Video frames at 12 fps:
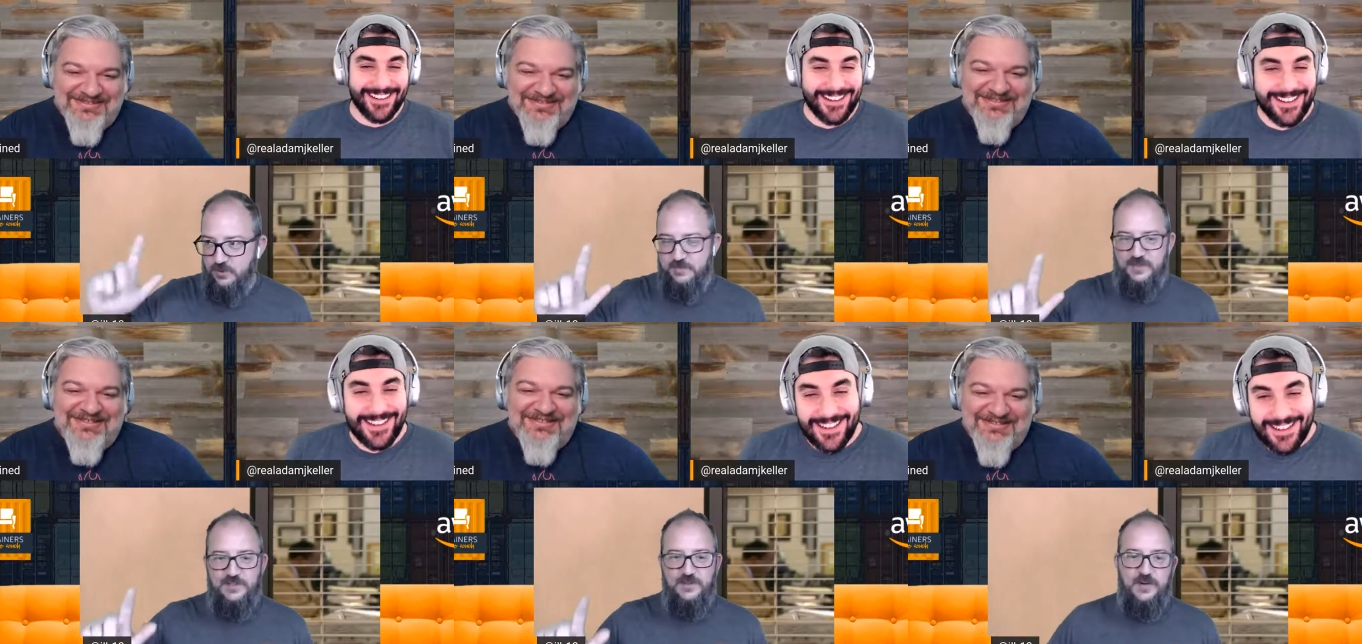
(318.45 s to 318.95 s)
Speaker 1: them
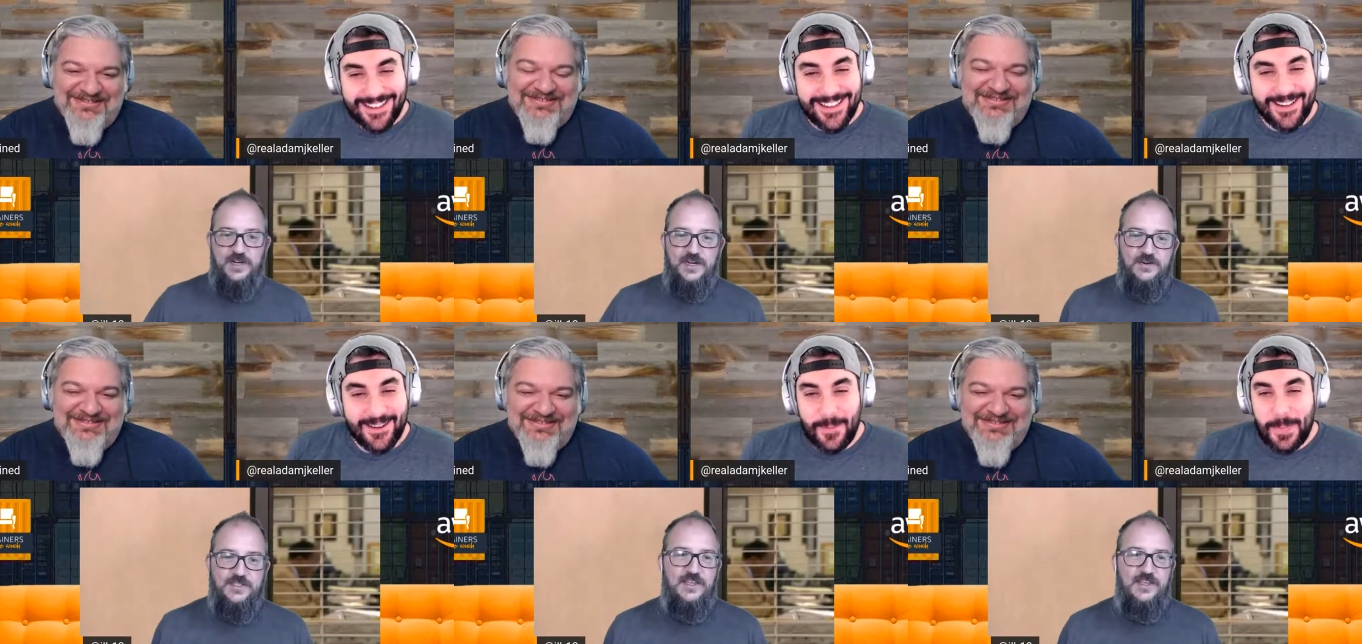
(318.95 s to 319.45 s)
out the
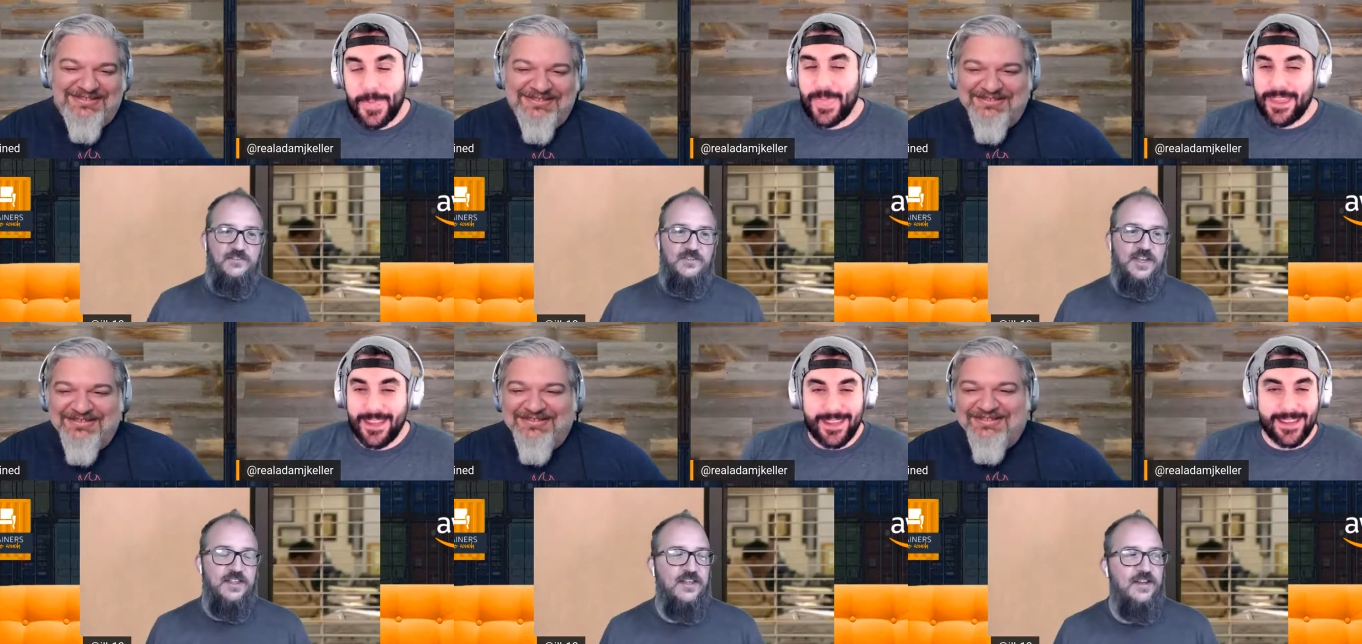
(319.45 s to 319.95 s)
window as they
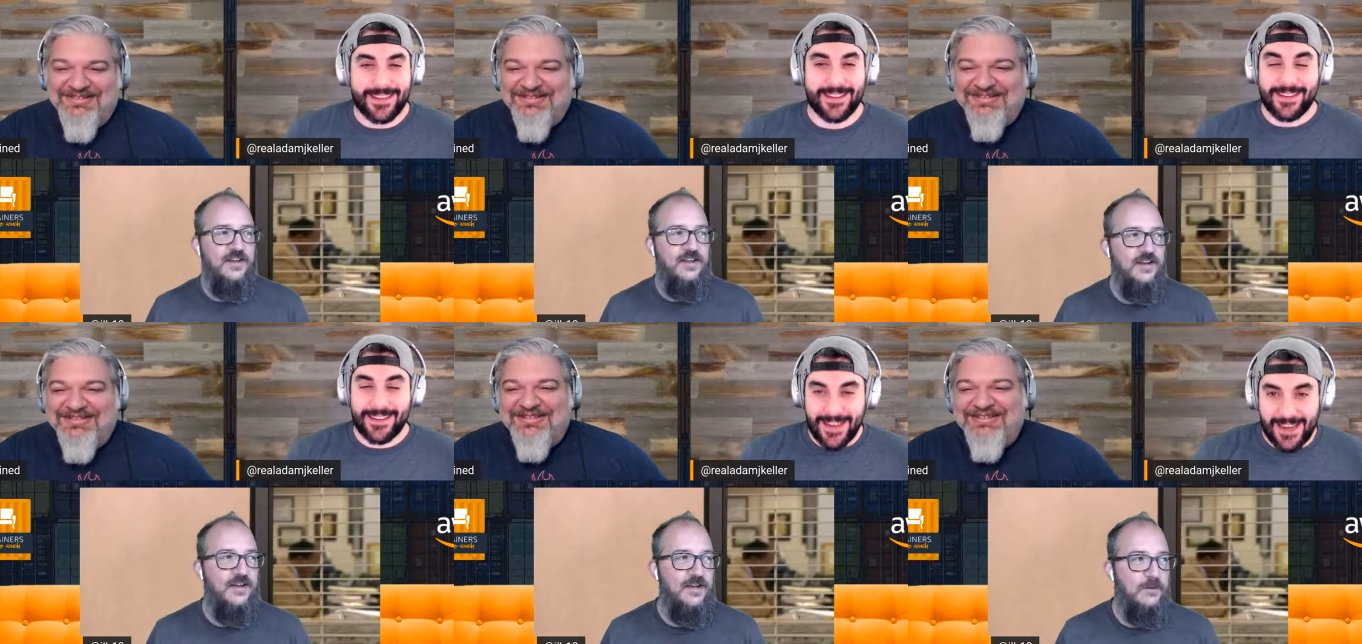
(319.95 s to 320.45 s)
fail
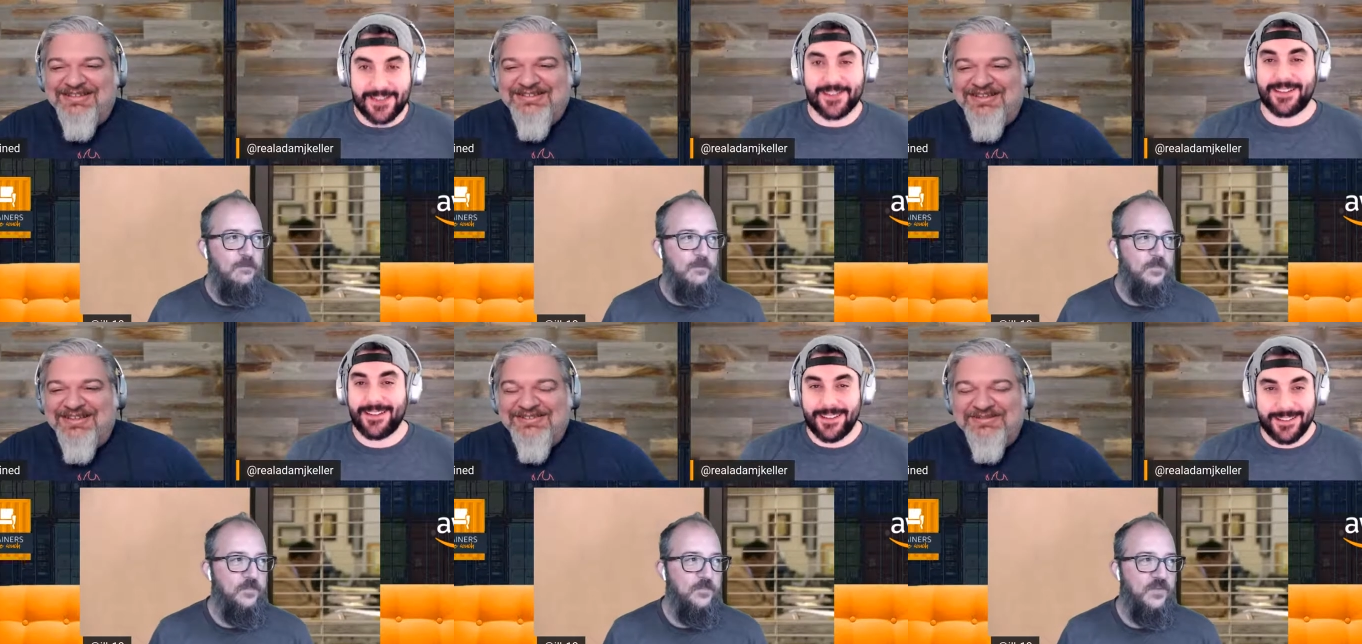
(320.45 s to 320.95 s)
yeah um,
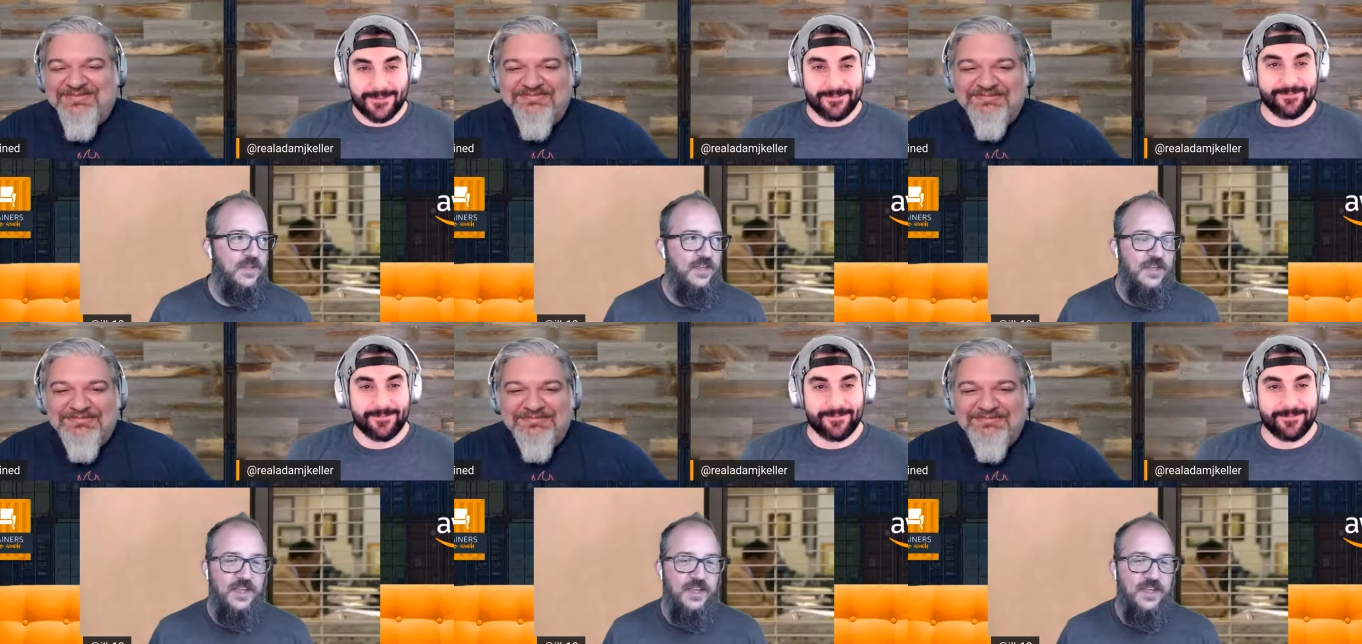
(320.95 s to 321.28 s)
that's awesome